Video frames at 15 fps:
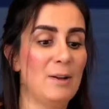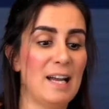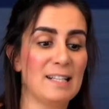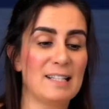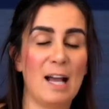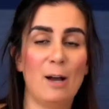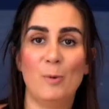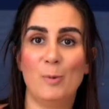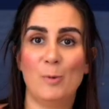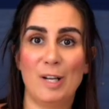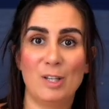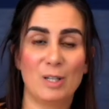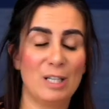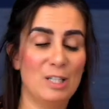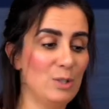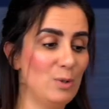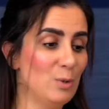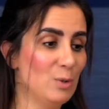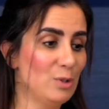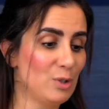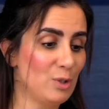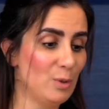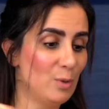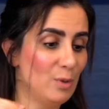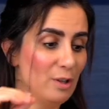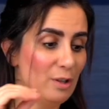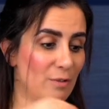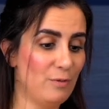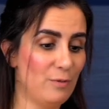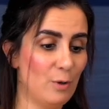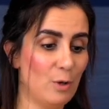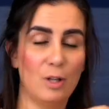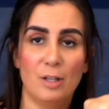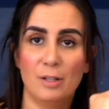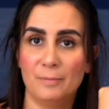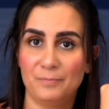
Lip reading: that's what you can do to the full